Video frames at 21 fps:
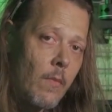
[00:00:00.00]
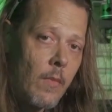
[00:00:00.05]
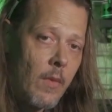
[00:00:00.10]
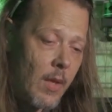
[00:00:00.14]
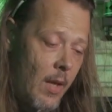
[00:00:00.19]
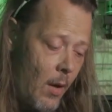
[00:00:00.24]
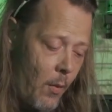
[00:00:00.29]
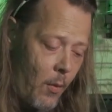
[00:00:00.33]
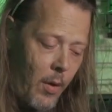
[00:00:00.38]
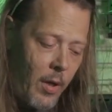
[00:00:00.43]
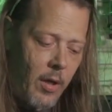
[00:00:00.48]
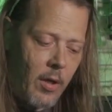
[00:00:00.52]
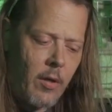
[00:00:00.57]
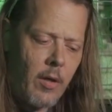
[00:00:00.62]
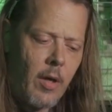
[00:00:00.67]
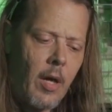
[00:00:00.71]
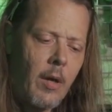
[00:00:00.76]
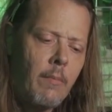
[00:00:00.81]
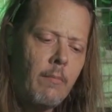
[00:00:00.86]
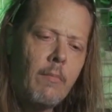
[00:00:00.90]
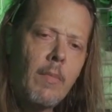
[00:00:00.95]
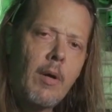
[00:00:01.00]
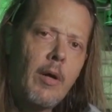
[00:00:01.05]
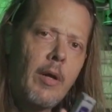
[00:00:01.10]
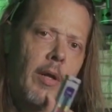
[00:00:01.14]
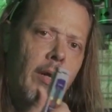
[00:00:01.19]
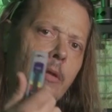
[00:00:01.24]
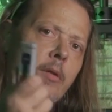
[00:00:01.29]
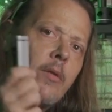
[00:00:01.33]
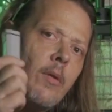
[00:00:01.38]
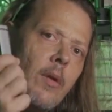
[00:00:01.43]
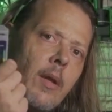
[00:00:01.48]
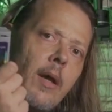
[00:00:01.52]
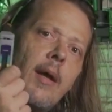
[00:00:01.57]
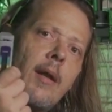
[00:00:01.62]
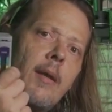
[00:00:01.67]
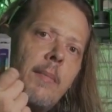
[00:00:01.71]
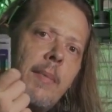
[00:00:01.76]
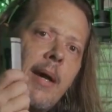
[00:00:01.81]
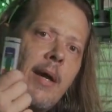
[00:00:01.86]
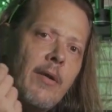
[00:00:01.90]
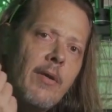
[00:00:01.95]
that way you're not burning through a lot
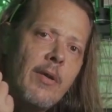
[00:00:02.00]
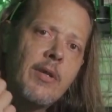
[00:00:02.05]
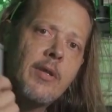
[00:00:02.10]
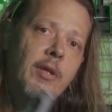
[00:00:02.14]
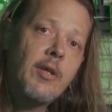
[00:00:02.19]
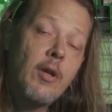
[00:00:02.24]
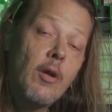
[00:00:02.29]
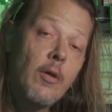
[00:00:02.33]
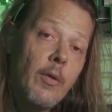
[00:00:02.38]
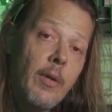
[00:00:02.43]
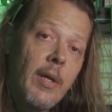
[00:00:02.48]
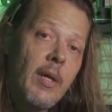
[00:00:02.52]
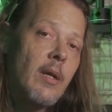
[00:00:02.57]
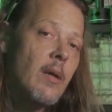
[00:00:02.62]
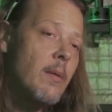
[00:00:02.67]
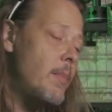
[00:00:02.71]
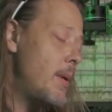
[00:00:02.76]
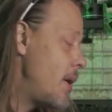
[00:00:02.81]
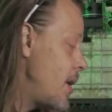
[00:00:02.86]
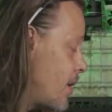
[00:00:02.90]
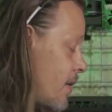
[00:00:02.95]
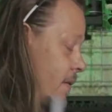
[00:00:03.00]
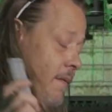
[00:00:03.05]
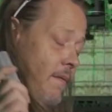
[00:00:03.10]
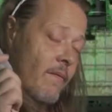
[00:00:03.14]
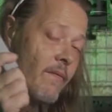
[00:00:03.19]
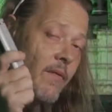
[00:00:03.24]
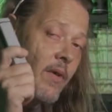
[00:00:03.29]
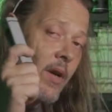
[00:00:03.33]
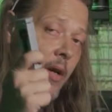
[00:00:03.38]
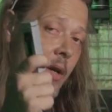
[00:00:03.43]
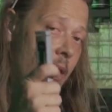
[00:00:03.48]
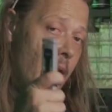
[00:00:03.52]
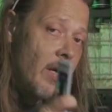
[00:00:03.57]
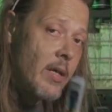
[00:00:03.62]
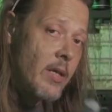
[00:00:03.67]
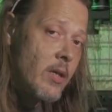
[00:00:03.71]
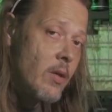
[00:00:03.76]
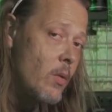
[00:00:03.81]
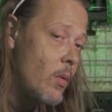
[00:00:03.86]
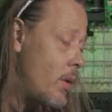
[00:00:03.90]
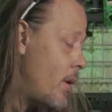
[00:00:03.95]
of batteries you don't need to be. Very
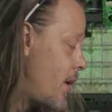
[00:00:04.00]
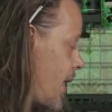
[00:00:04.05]
nice tool